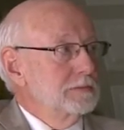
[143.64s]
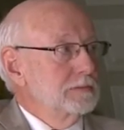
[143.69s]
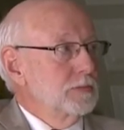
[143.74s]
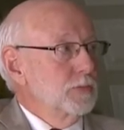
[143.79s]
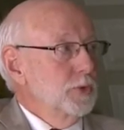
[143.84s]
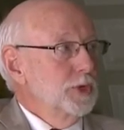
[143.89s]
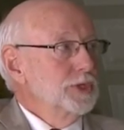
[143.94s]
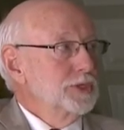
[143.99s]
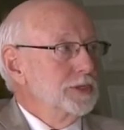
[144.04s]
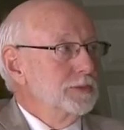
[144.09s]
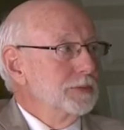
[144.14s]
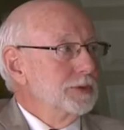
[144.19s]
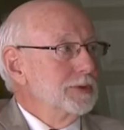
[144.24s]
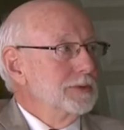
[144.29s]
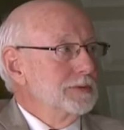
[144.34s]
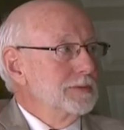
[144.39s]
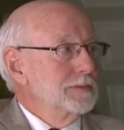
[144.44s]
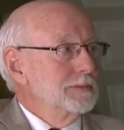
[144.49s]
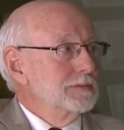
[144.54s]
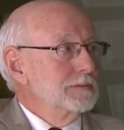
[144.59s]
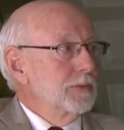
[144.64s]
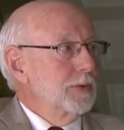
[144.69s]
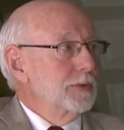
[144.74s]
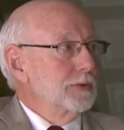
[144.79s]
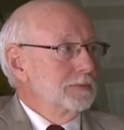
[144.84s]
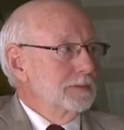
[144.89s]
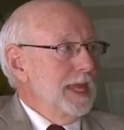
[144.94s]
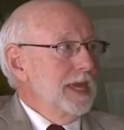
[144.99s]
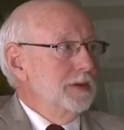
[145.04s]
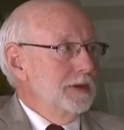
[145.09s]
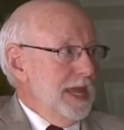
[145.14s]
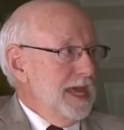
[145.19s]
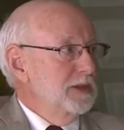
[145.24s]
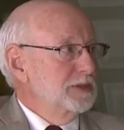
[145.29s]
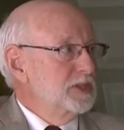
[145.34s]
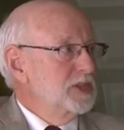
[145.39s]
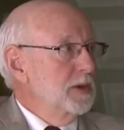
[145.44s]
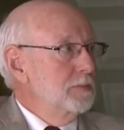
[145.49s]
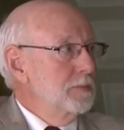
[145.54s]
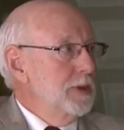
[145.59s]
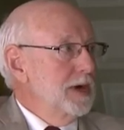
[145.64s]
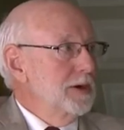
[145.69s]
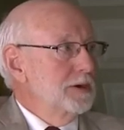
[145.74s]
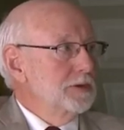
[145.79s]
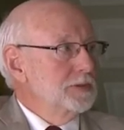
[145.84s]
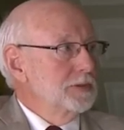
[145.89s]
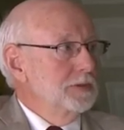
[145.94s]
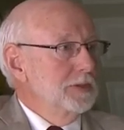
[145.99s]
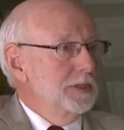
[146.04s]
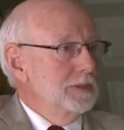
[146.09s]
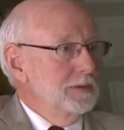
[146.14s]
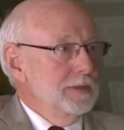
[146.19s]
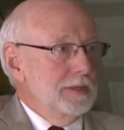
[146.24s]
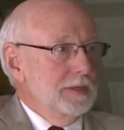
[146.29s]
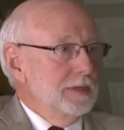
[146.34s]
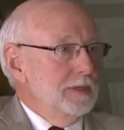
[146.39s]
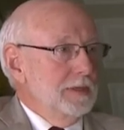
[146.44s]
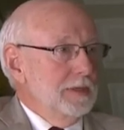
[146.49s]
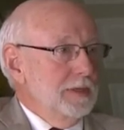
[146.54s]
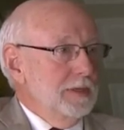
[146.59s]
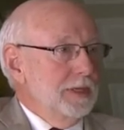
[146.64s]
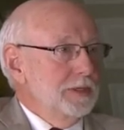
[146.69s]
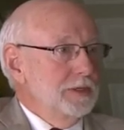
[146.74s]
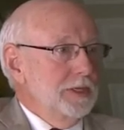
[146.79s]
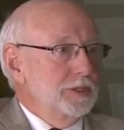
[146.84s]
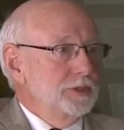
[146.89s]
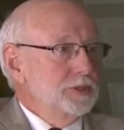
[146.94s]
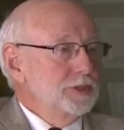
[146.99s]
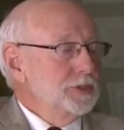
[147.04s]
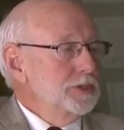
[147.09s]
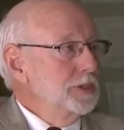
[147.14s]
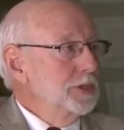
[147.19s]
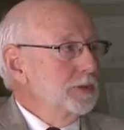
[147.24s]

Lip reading: reasonable or had some merit to it. It's just